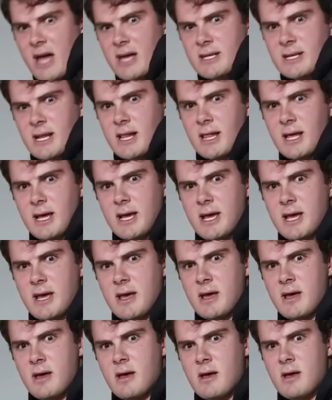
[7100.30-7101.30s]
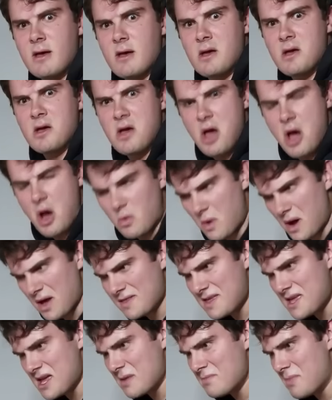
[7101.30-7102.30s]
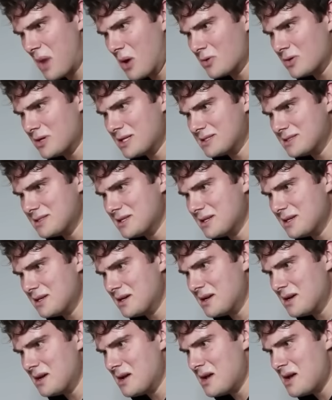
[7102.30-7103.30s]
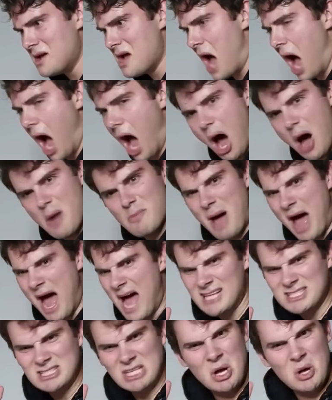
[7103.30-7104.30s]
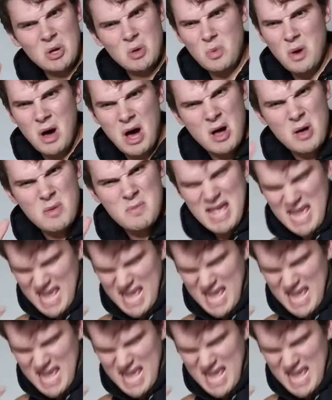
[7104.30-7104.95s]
Finally, a worthy opponent. Our battle will